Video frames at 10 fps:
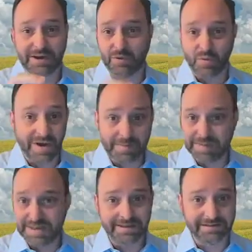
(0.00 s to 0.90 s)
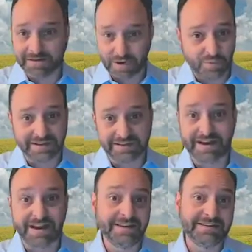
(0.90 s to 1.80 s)
in what bins on what
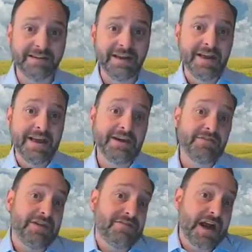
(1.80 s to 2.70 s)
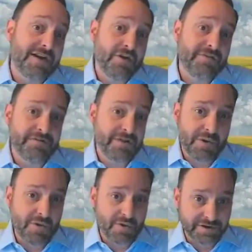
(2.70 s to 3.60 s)
sites. And if they've got
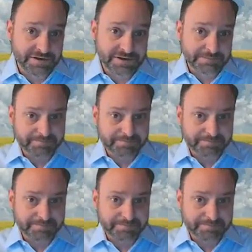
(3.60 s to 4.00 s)
overflow orders